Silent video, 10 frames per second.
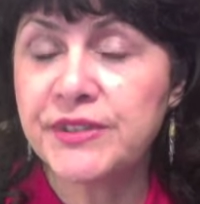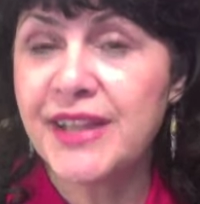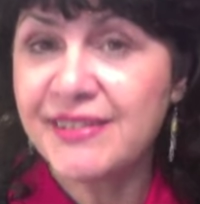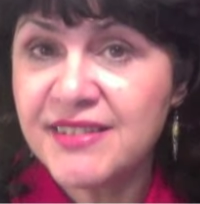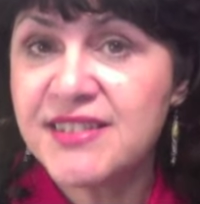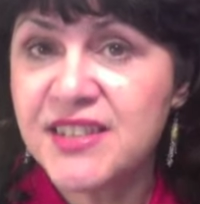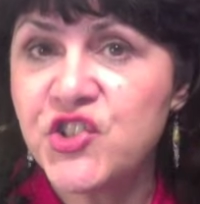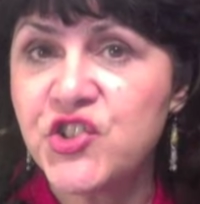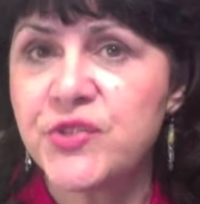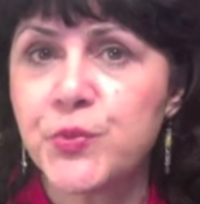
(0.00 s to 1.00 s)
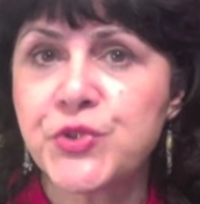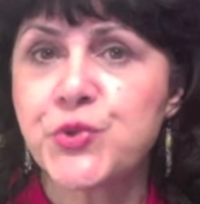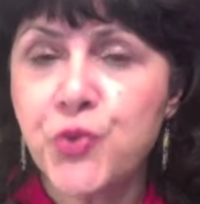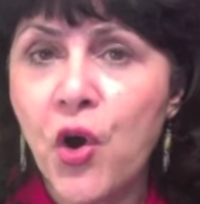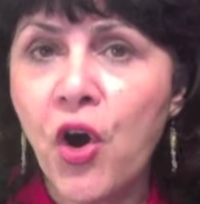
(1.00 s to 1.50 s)
that decision
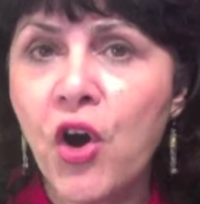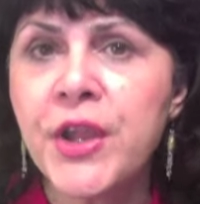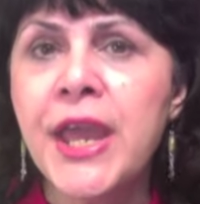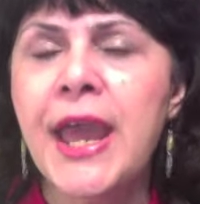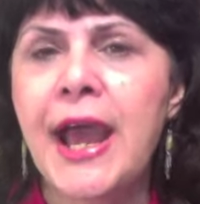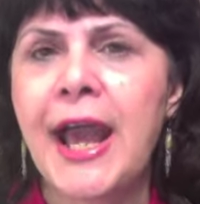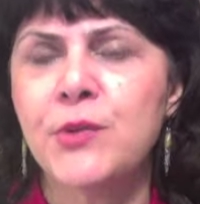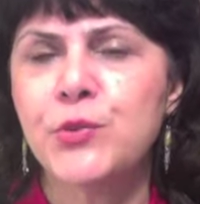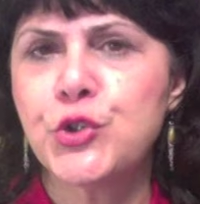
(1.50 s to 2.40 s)
was wrong and